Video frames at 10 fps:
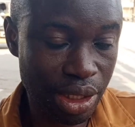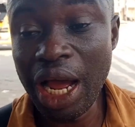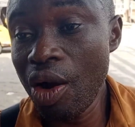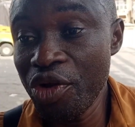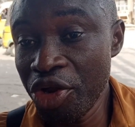
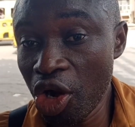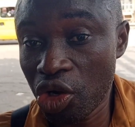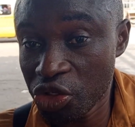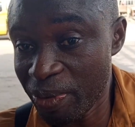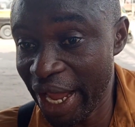I will not
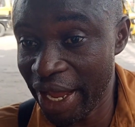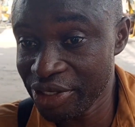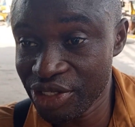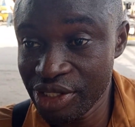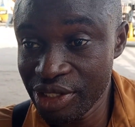close my
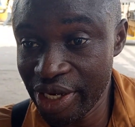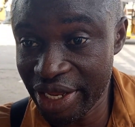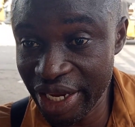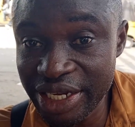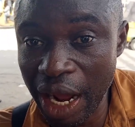eyes
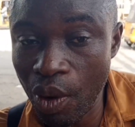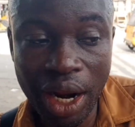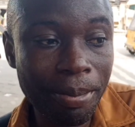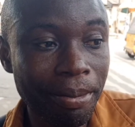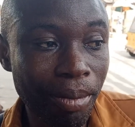against that
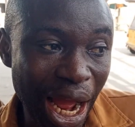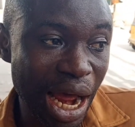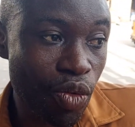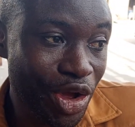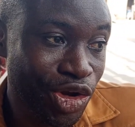one,
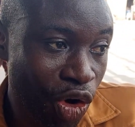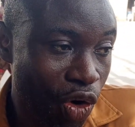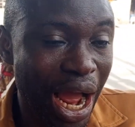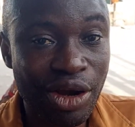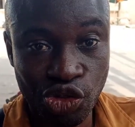and we
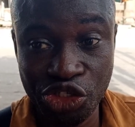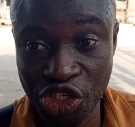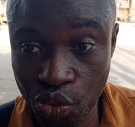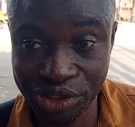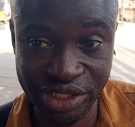know how to
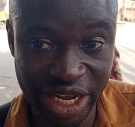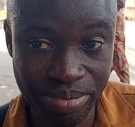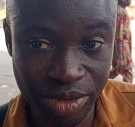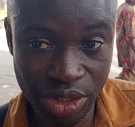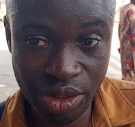deal with them.